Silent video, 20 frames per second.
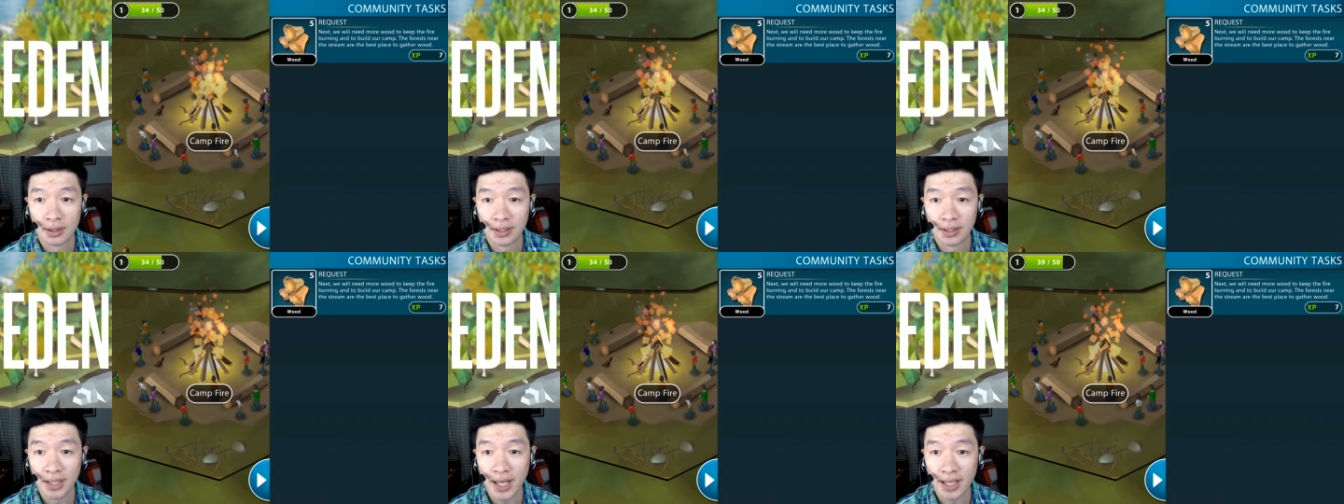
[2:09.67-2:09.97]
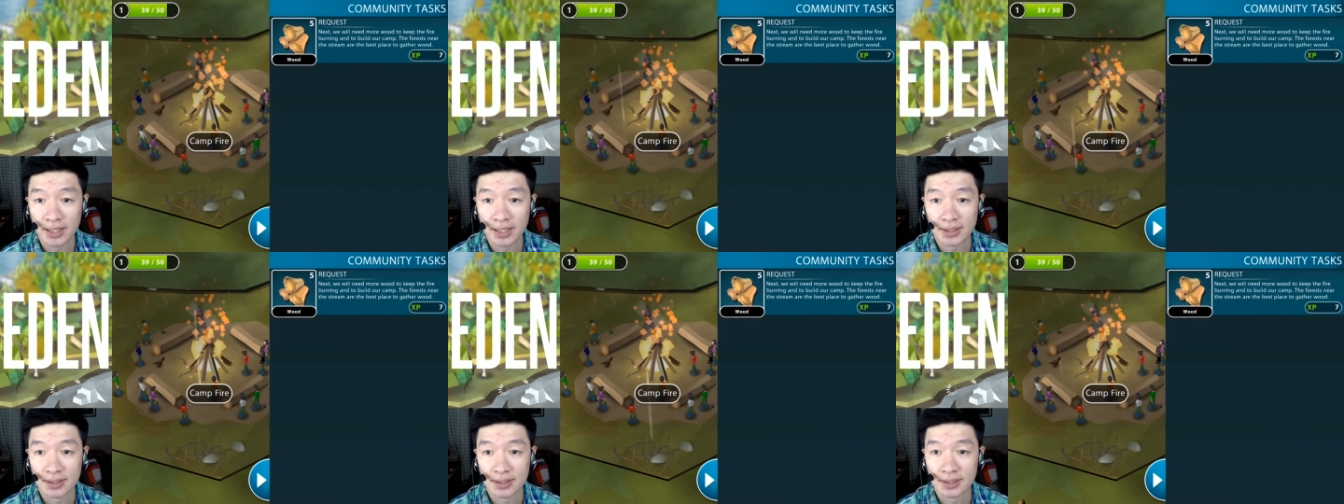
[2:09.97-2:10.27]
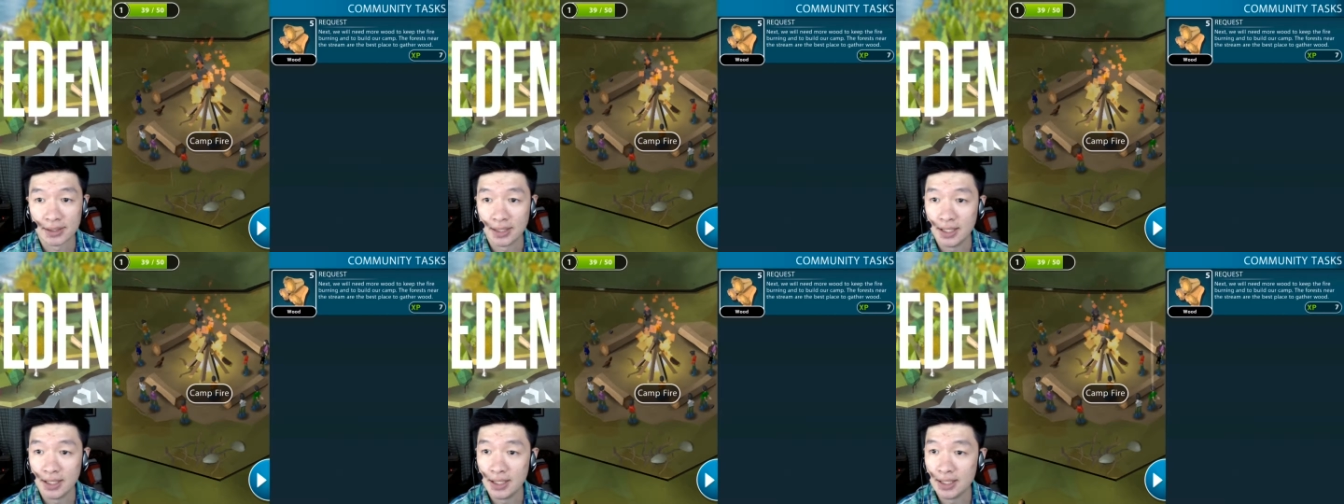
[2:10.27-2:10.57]

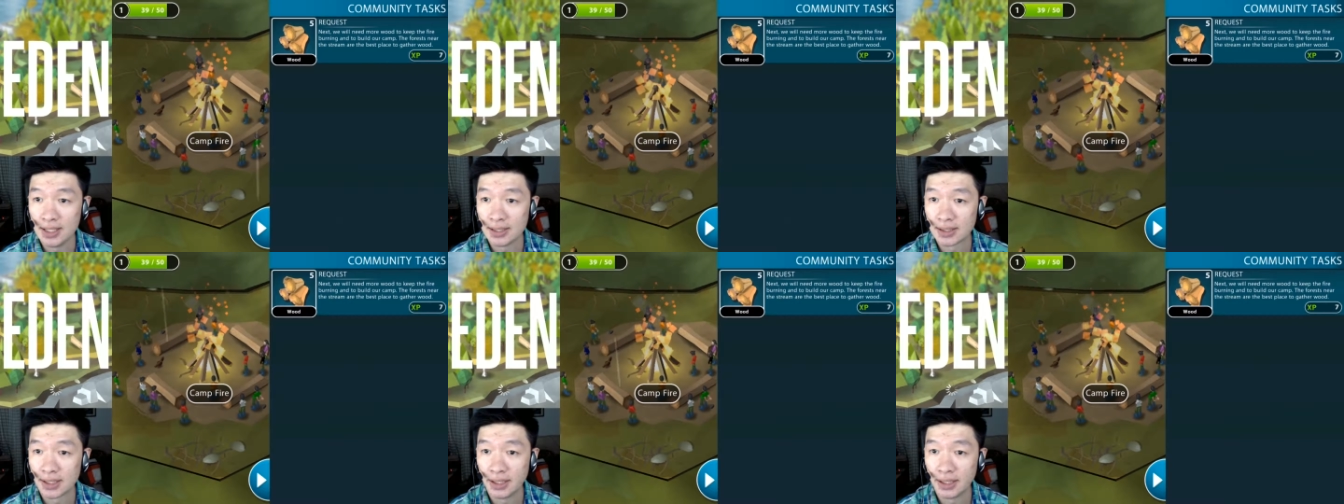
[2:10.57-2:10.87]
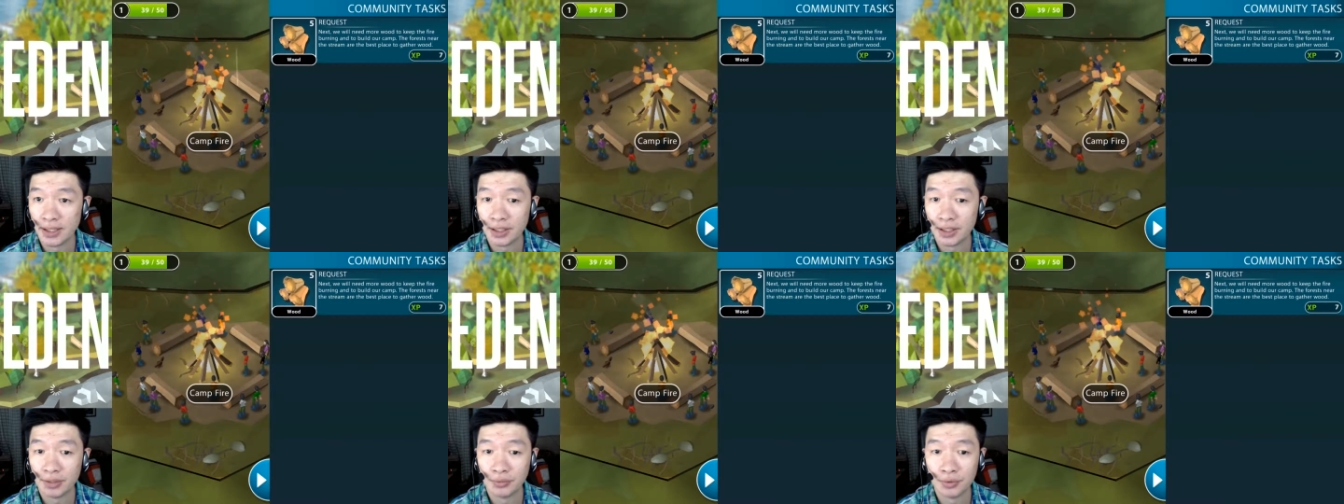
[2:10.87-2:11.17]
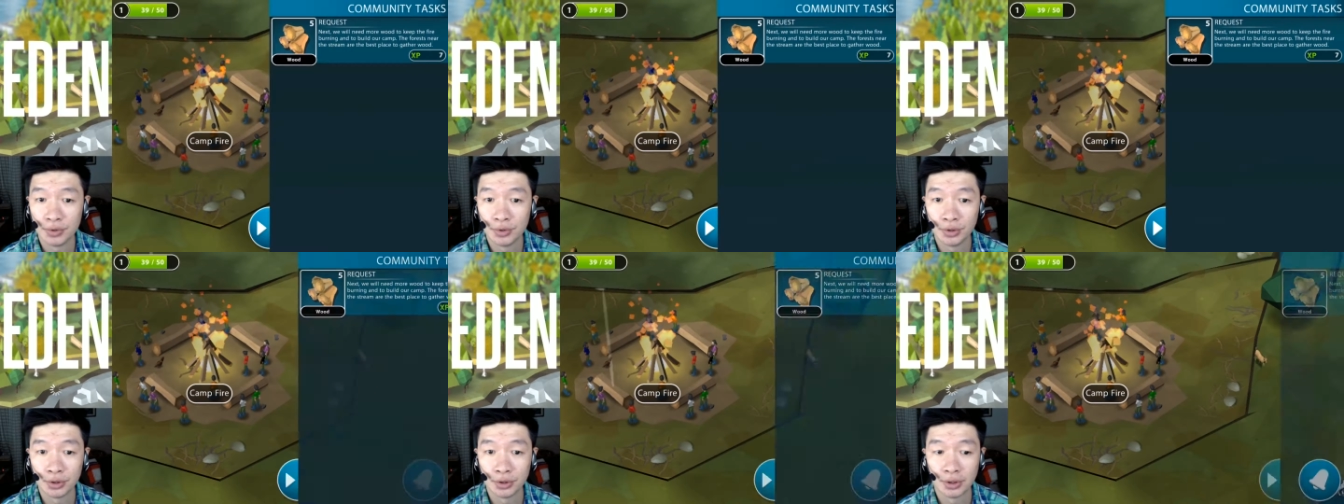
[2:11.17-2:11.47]
Next is getting the
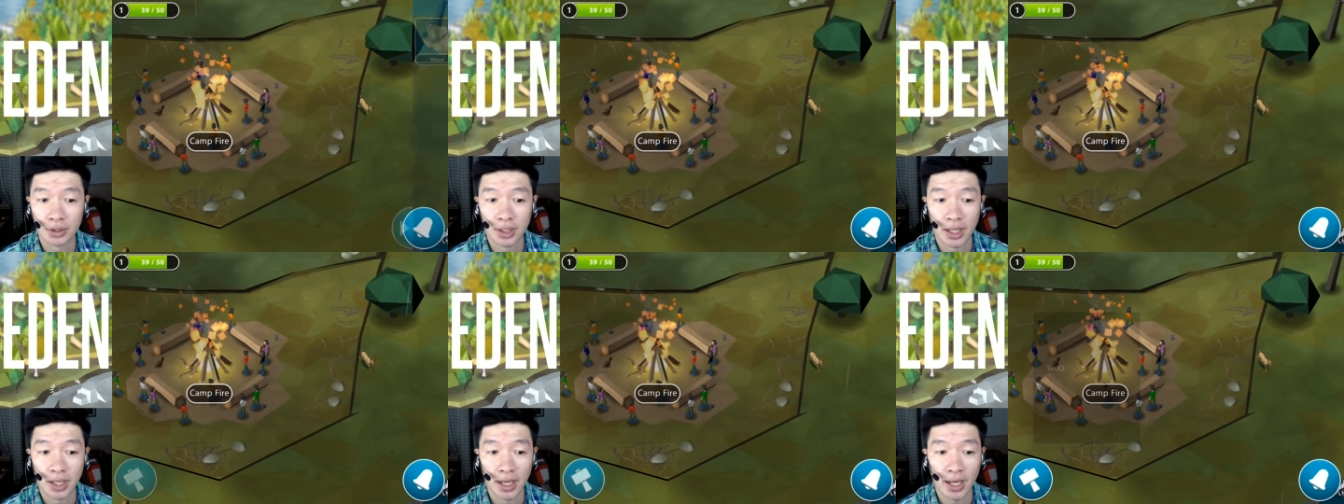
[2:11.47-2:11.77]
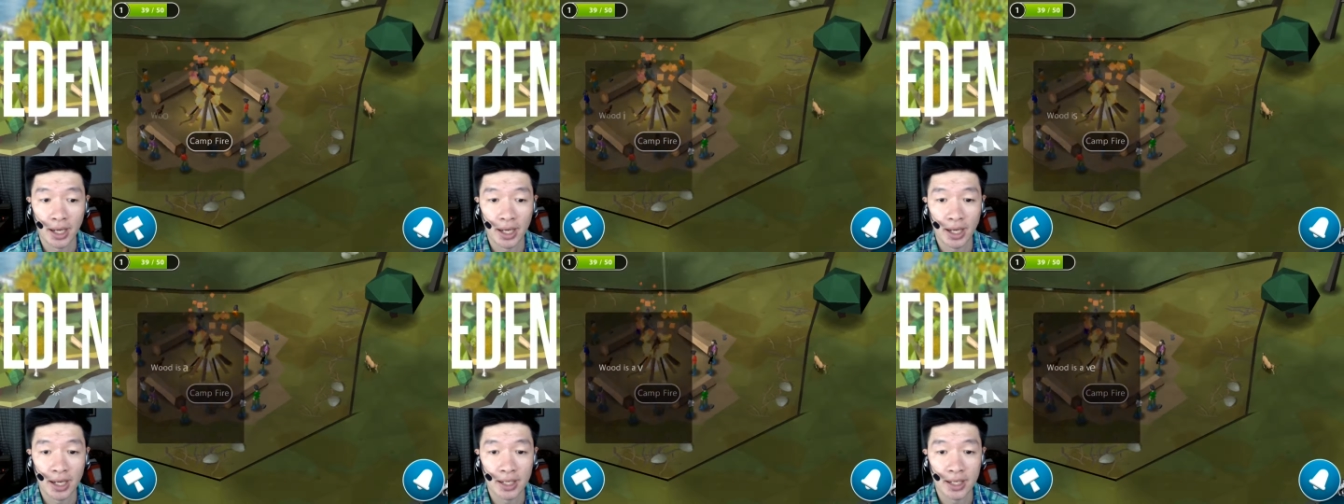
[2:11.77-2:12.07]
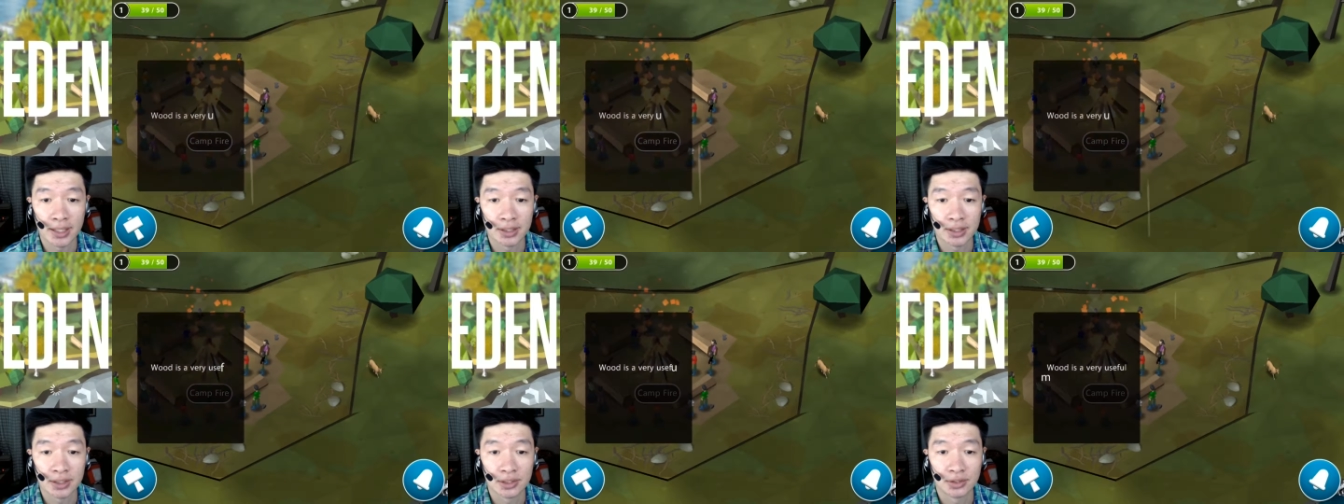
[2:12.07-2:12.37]
wood
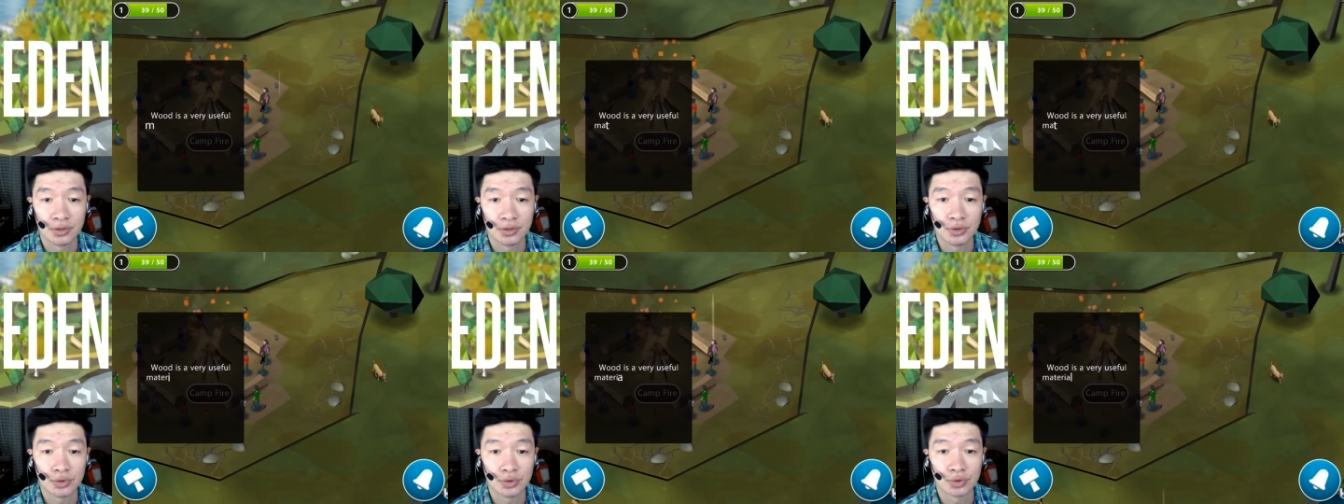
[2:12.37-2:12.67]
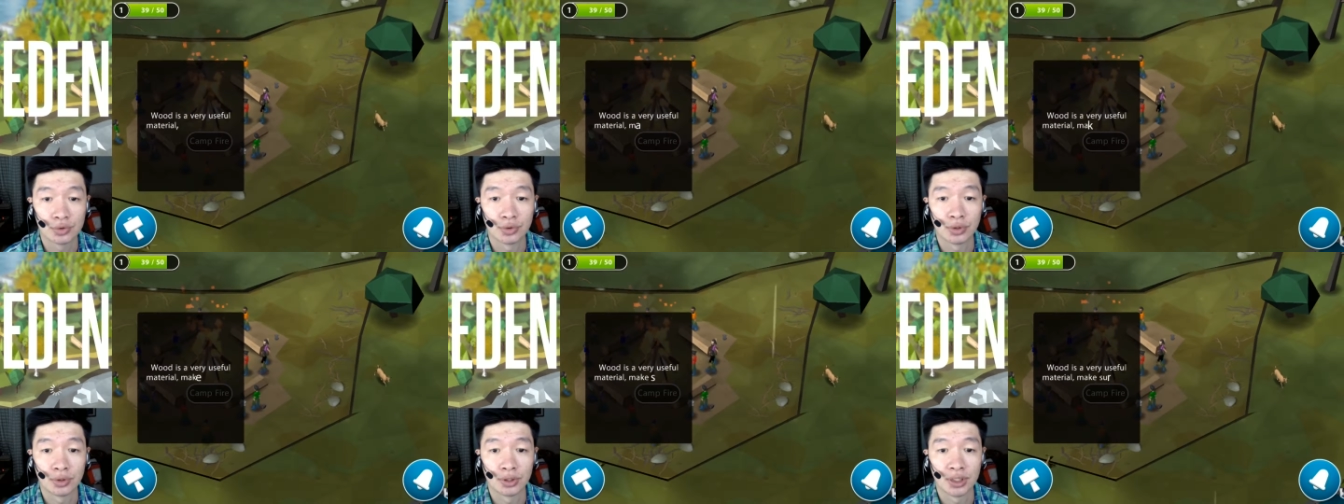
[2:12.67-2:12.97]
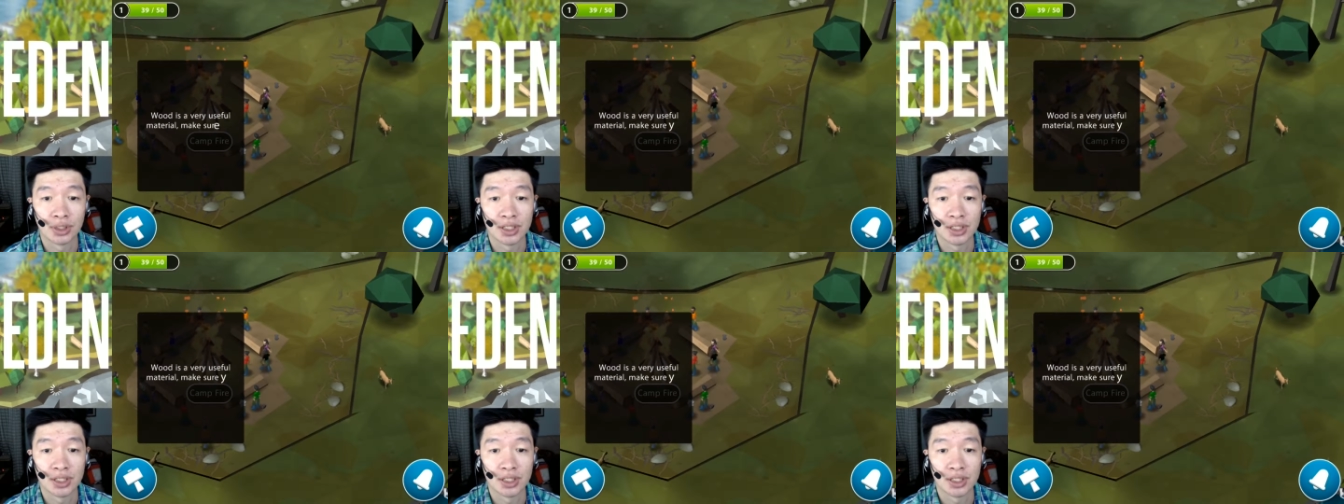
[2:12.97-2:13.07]
as usual.